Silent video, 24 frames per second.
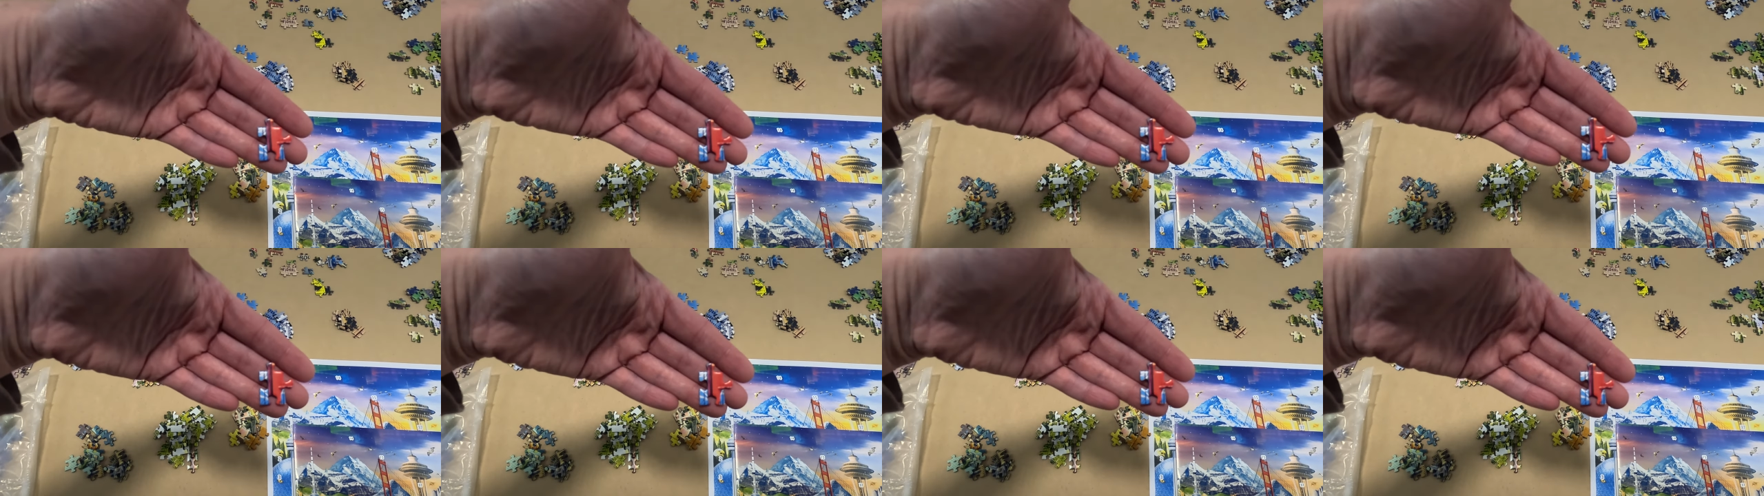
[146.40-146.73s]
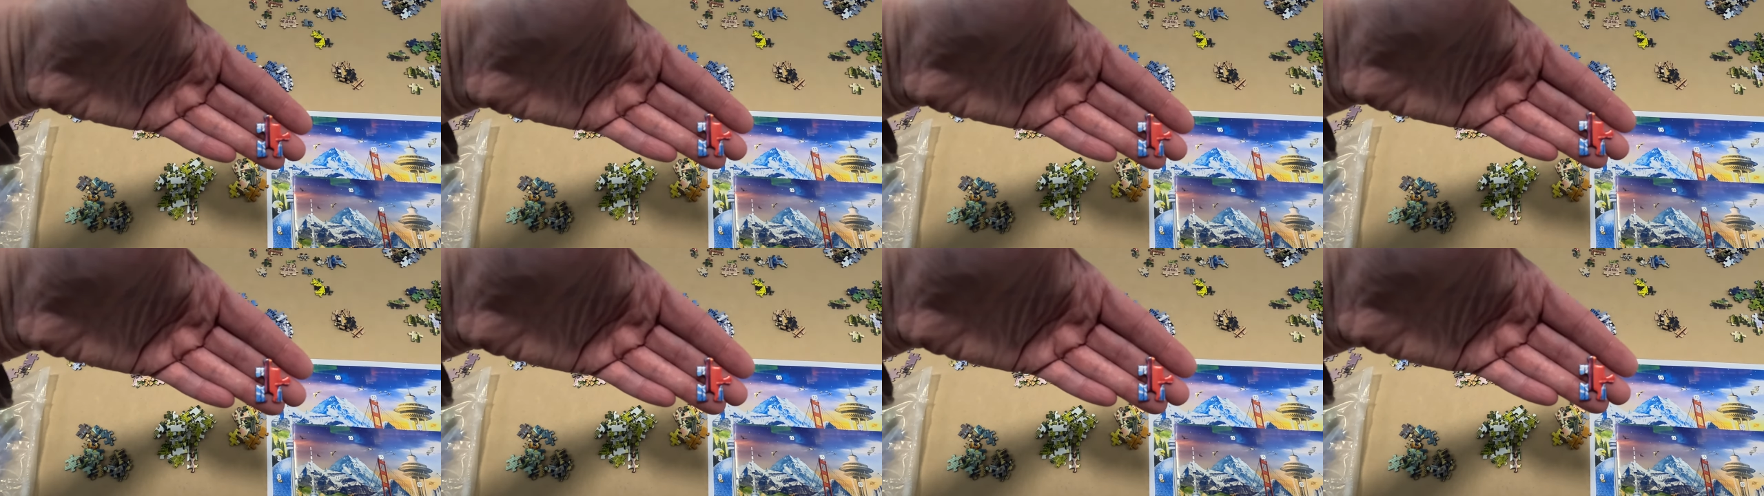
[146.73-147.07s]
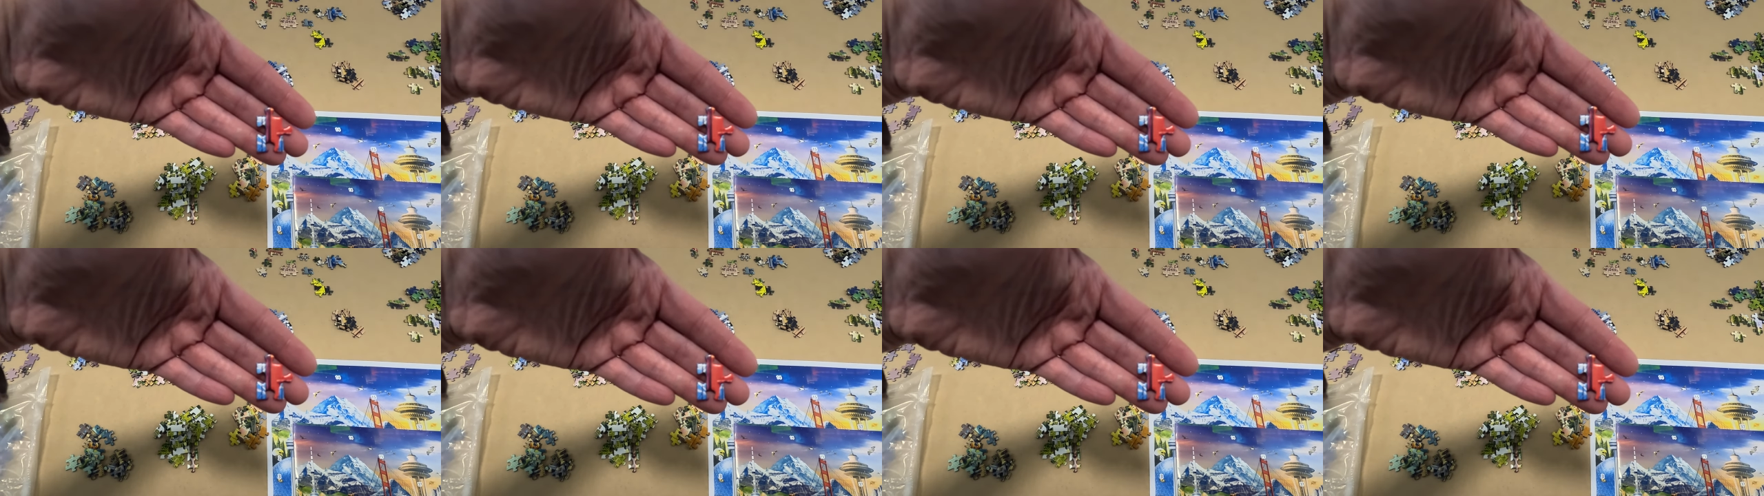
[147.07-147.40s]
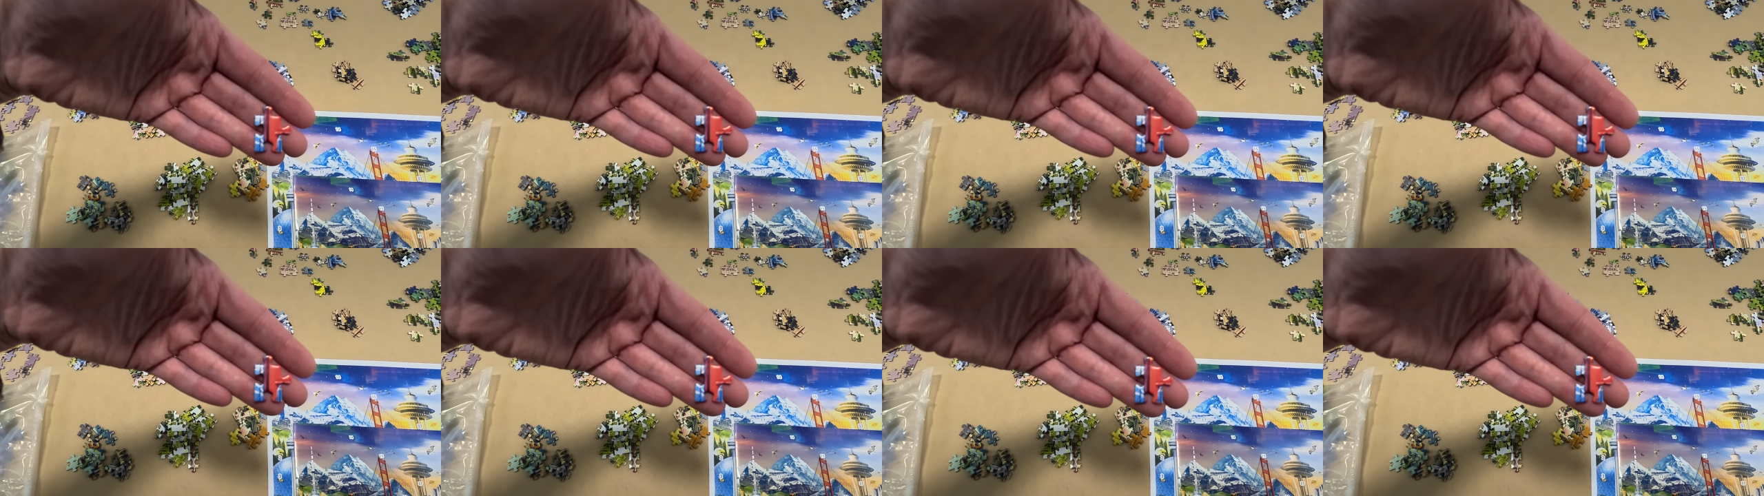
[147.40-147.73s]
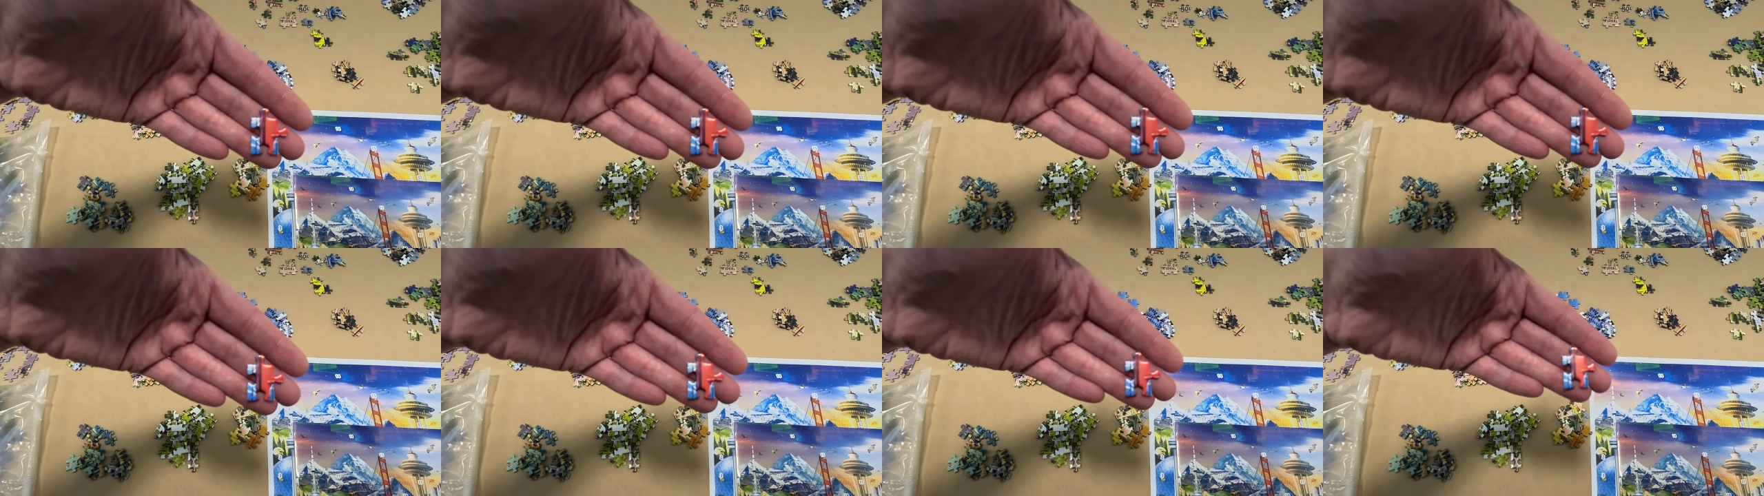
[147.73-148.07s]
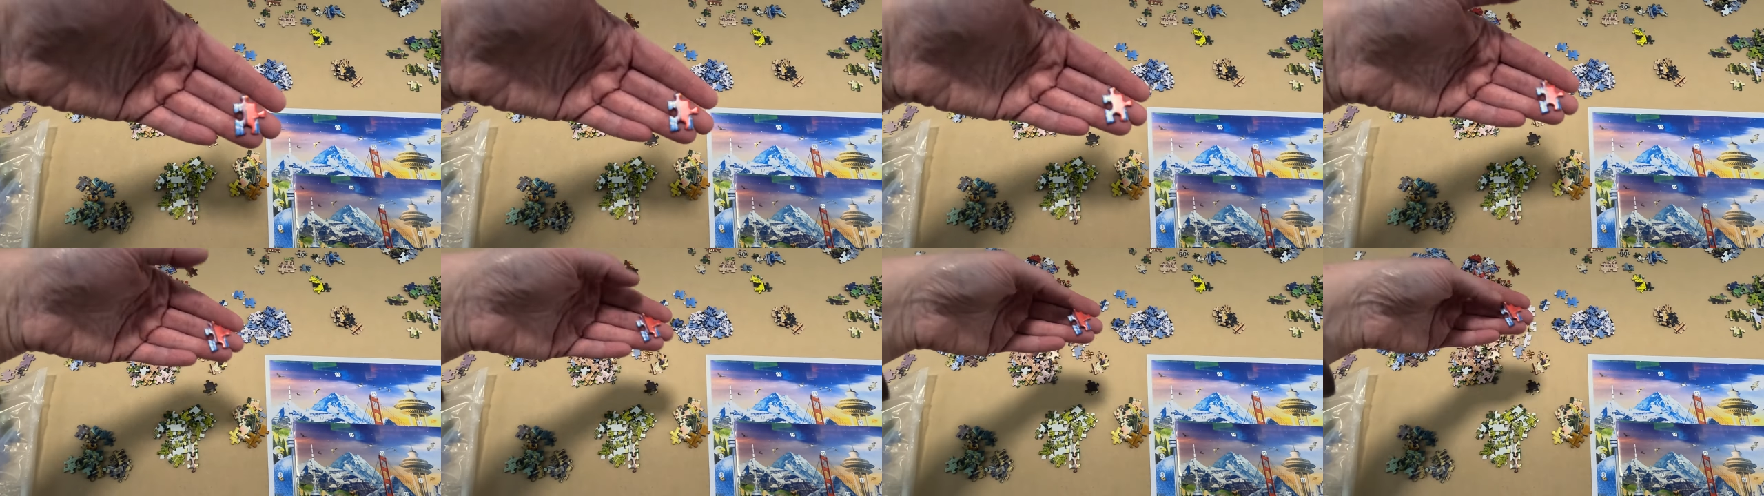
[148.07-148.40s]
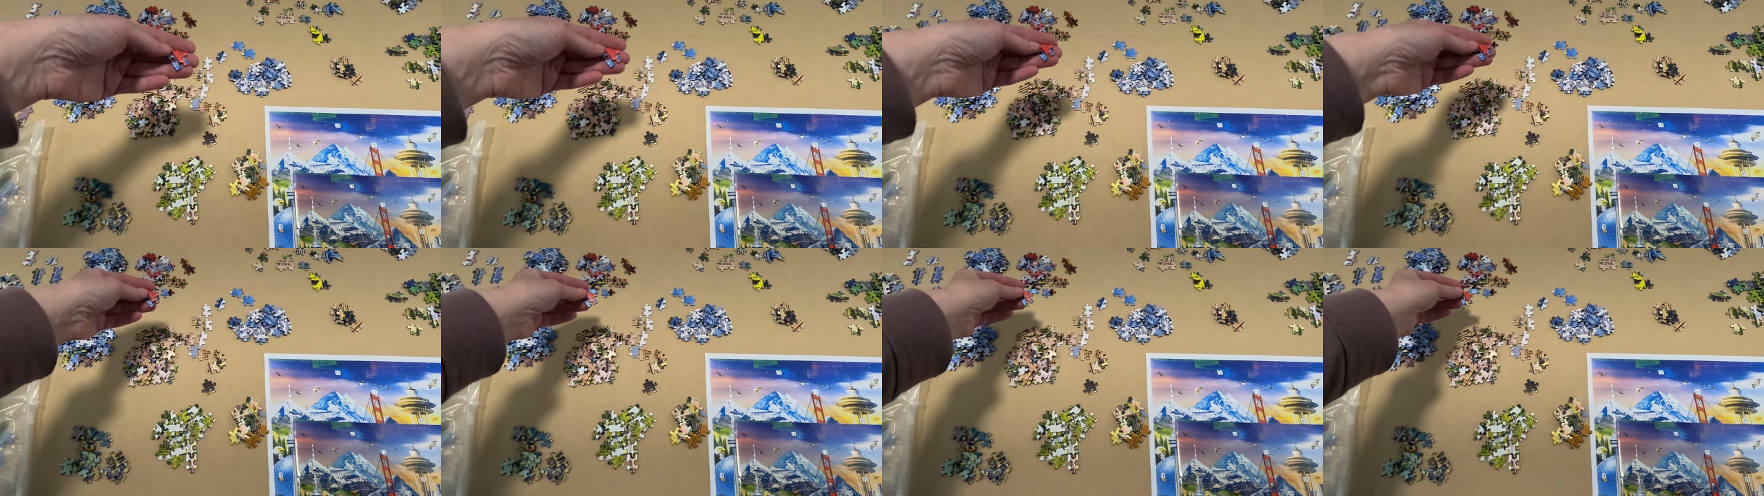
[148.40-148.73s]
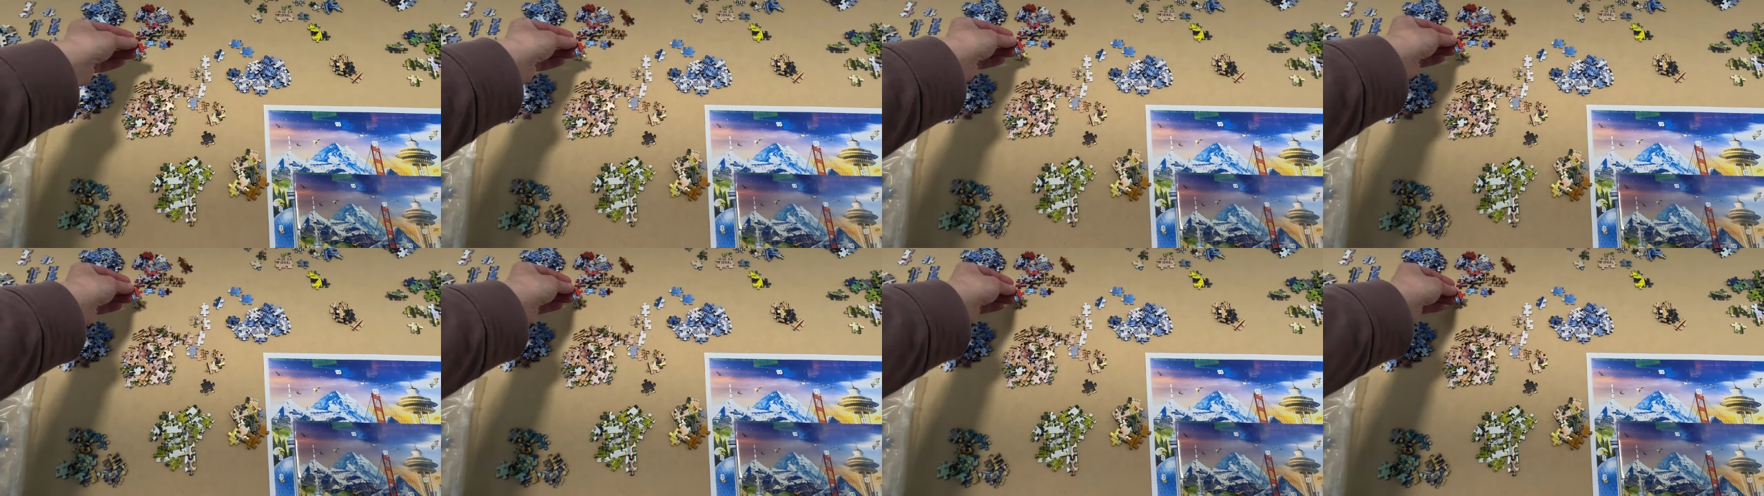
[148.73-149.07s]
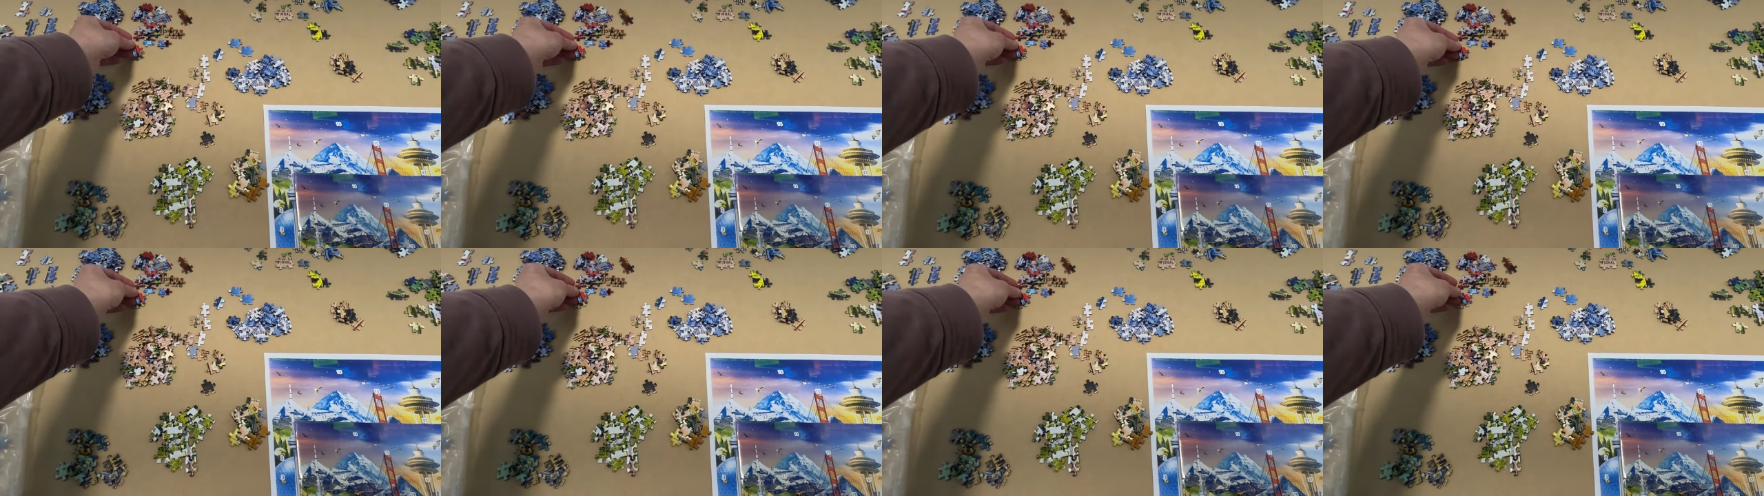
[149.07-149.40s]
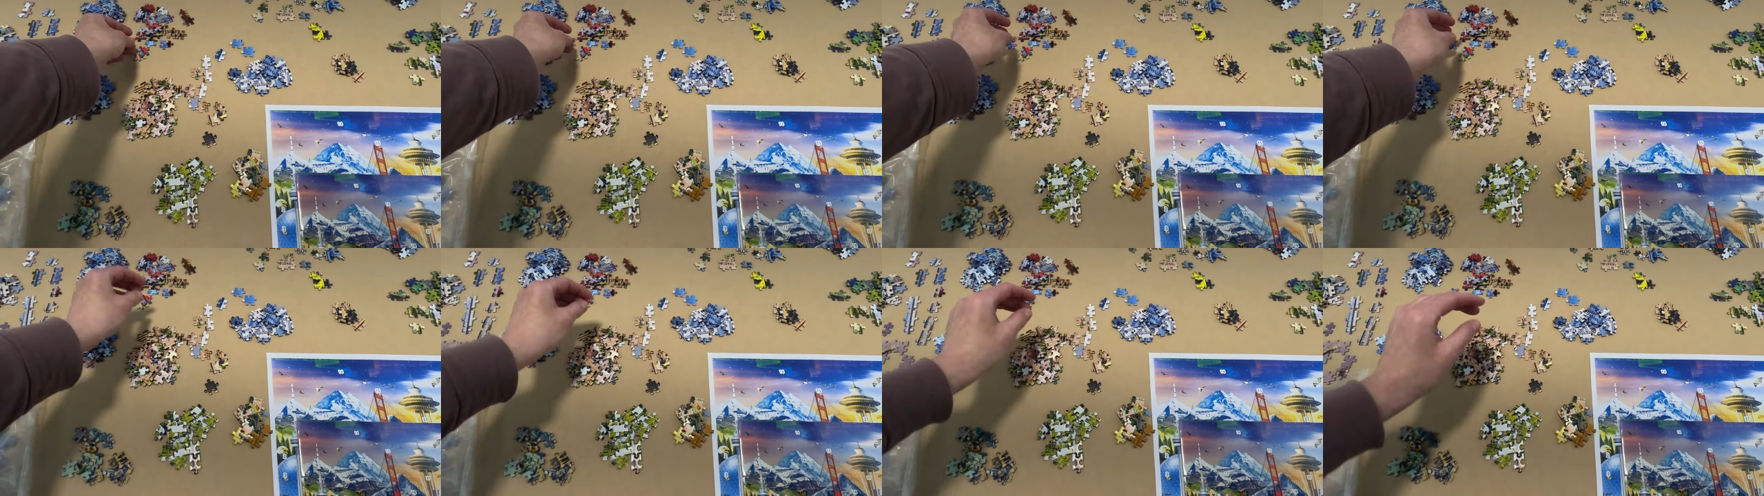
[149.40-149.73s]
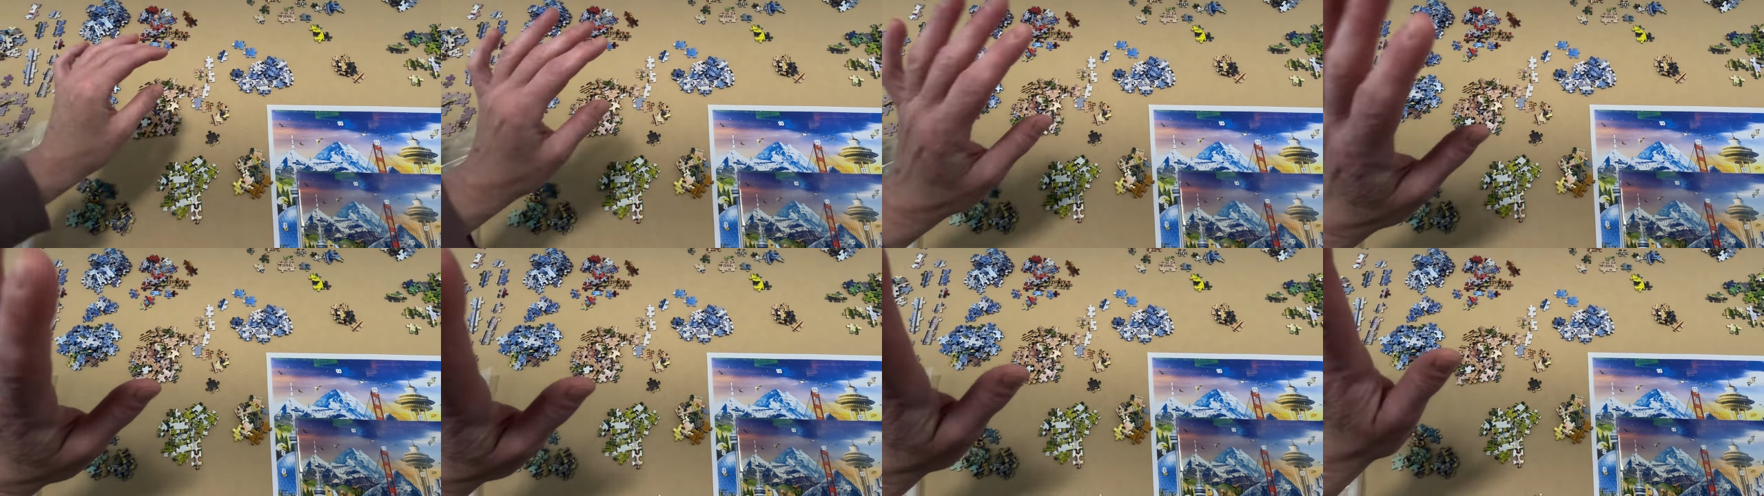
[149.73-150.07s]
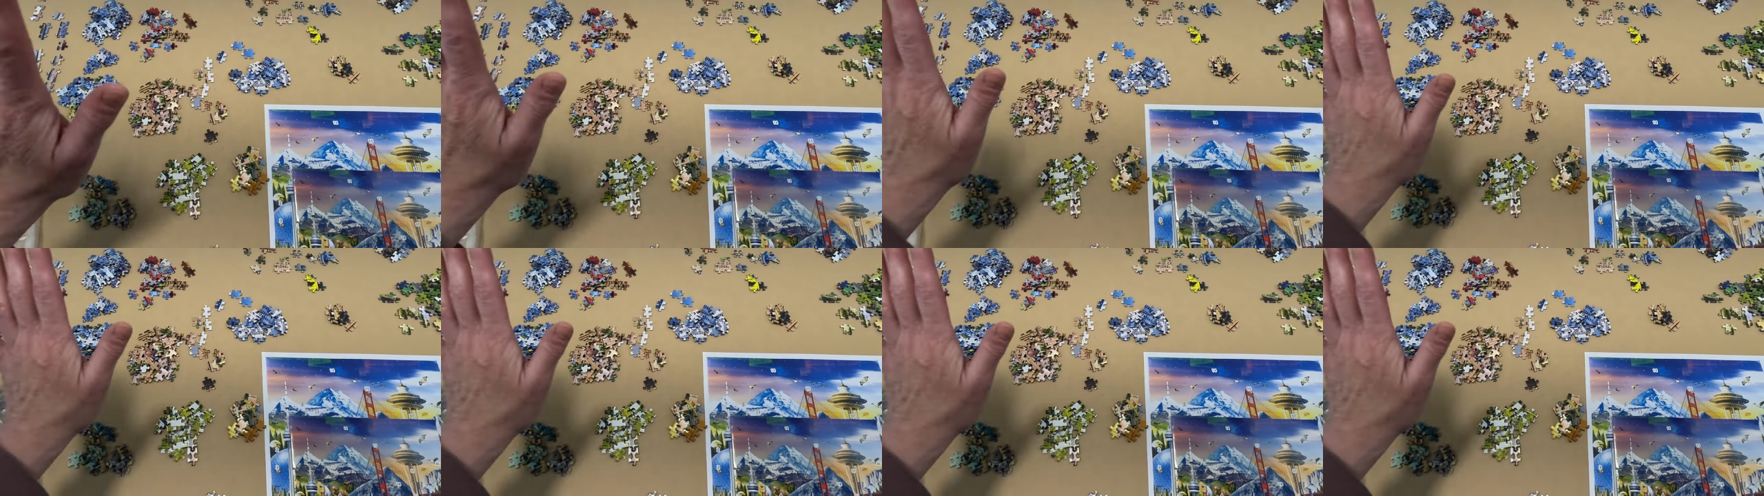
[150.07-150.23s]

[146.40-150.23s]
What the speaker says: No face is visible, so there are no lips to read.